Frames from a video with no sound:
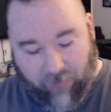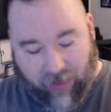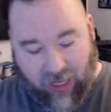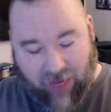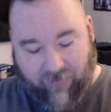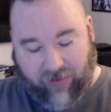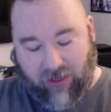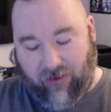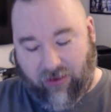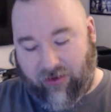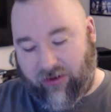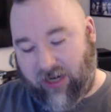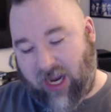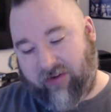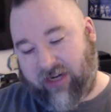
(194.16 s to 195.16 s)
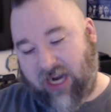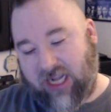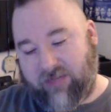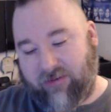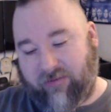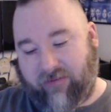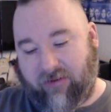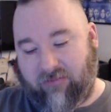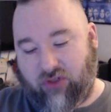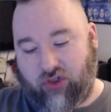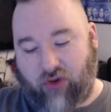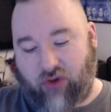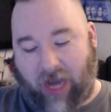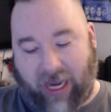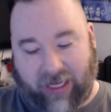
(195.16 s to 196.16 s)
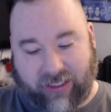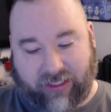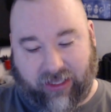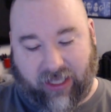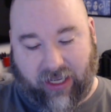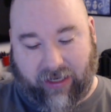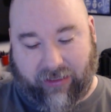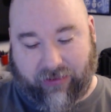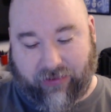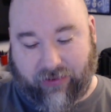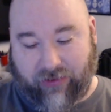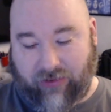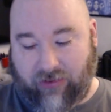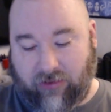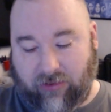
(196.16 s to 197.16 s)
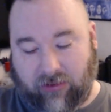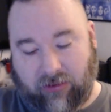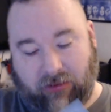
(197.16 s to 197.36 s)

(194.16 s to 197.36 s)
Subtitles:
And we have another advertisement from Dragons and Things.